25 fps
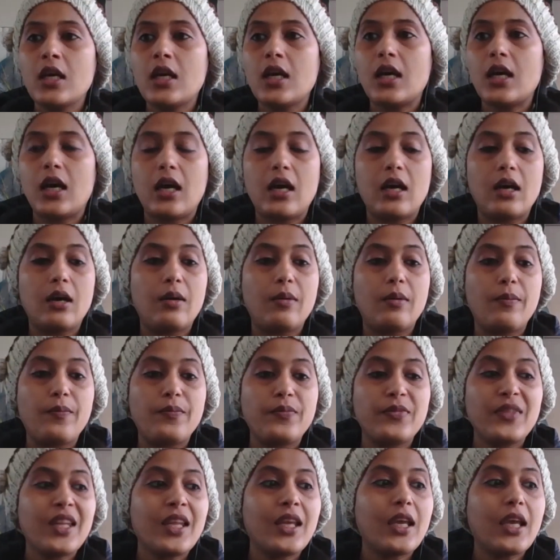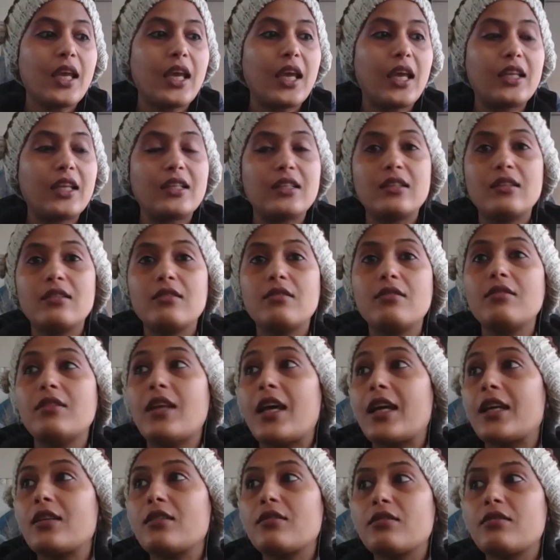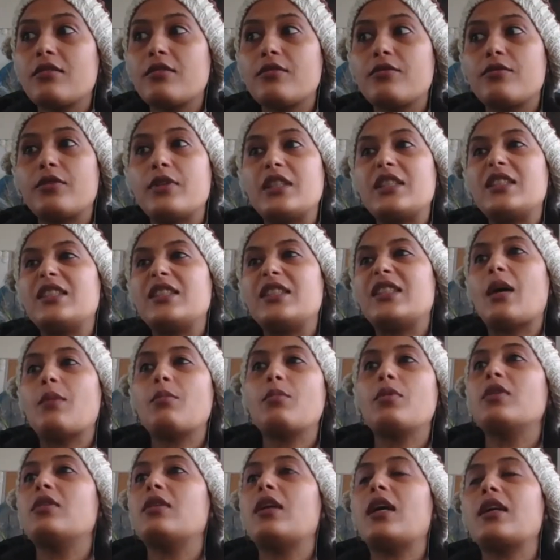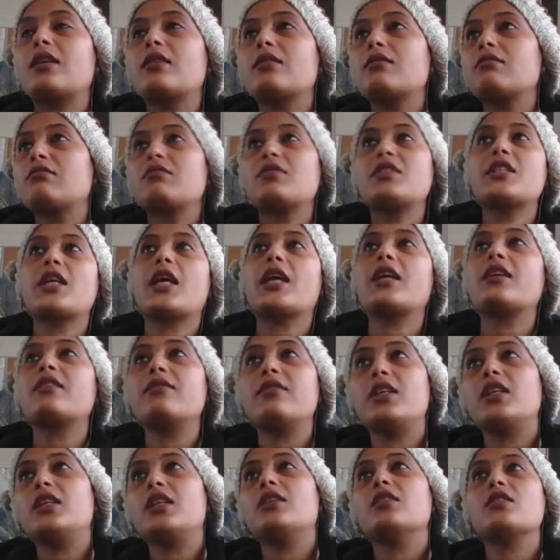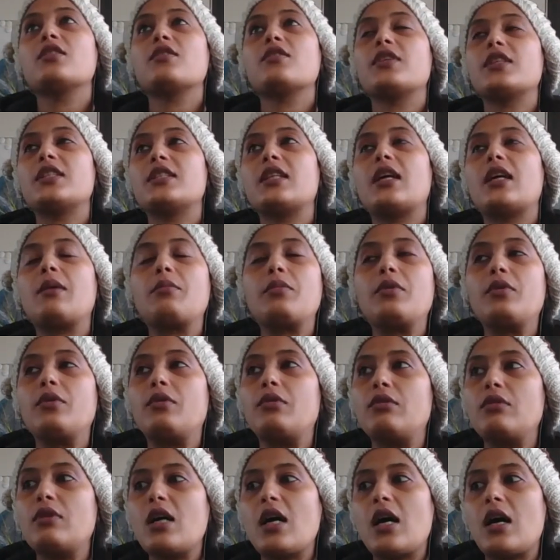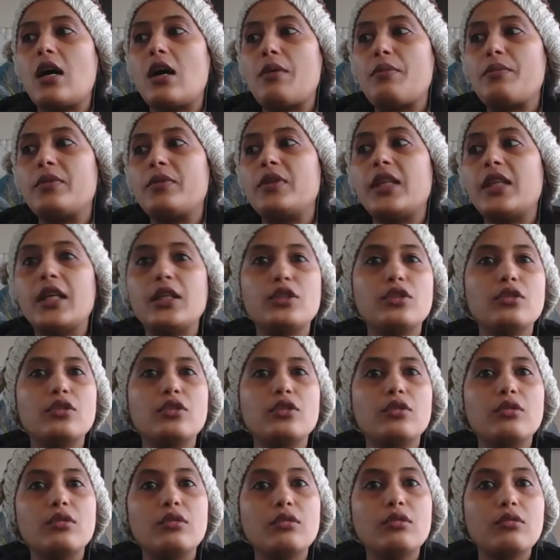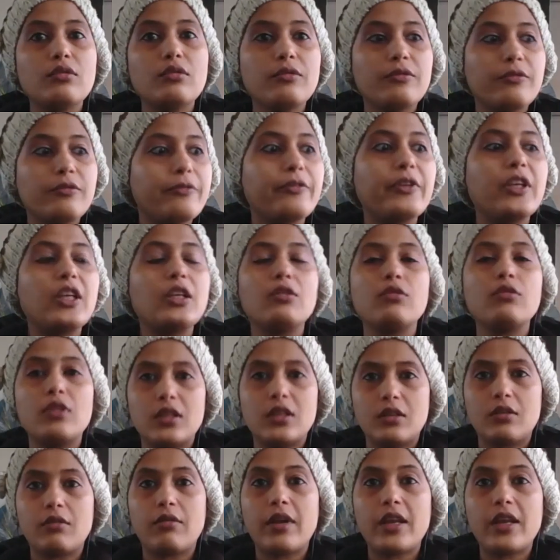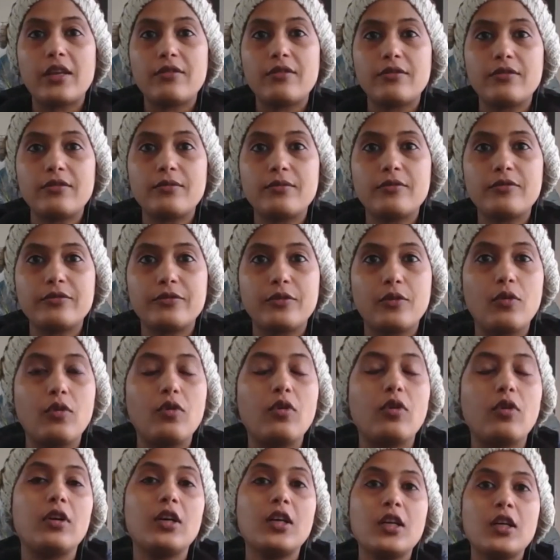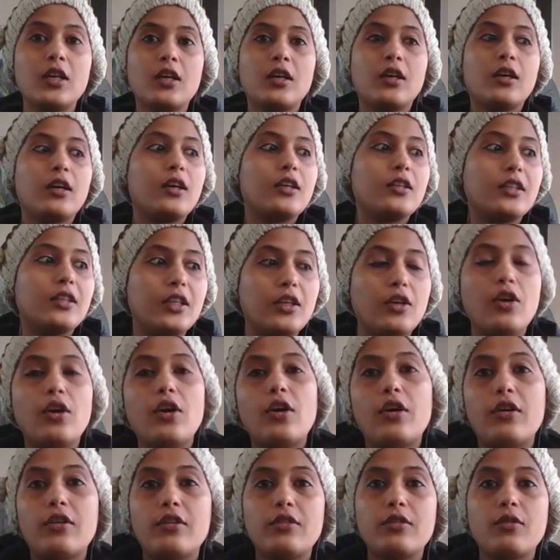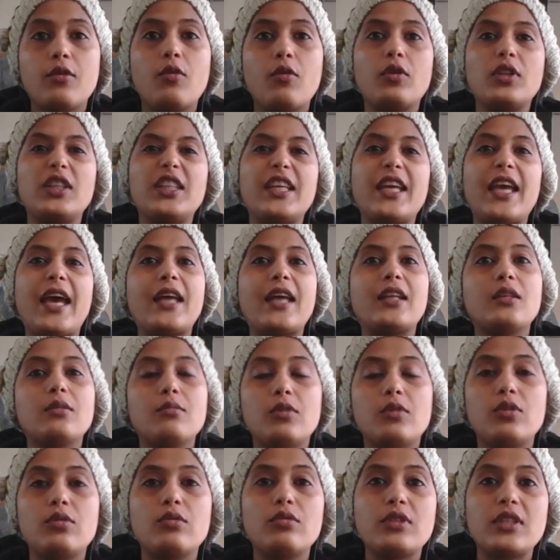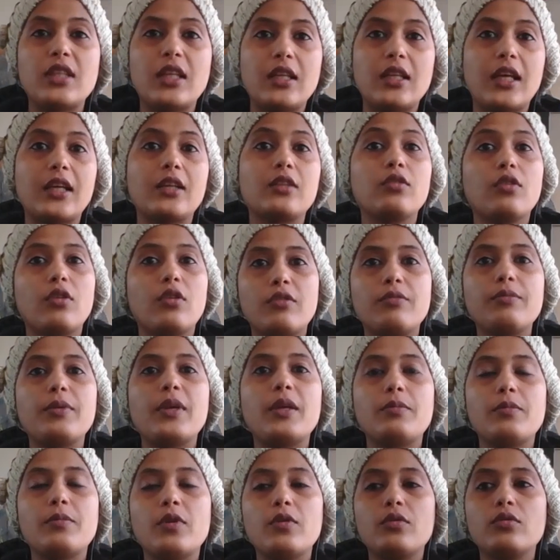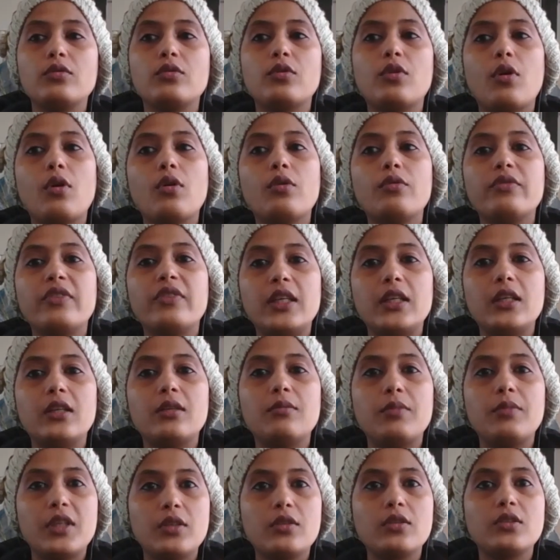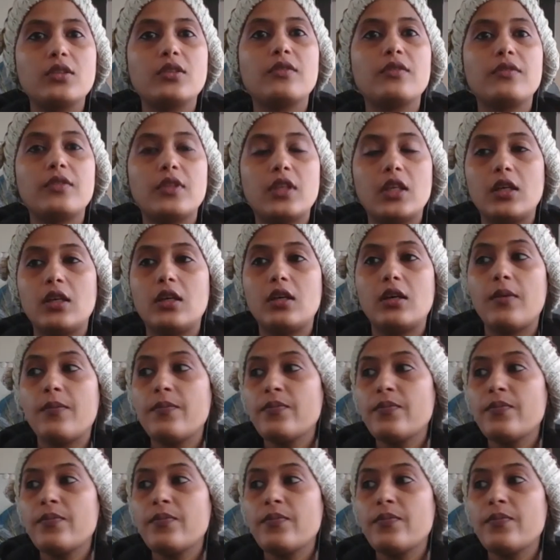um and like, for example, like take vegans for example, they do feel the grief for the earth or the animals, and like a lot of people who go vegan because of the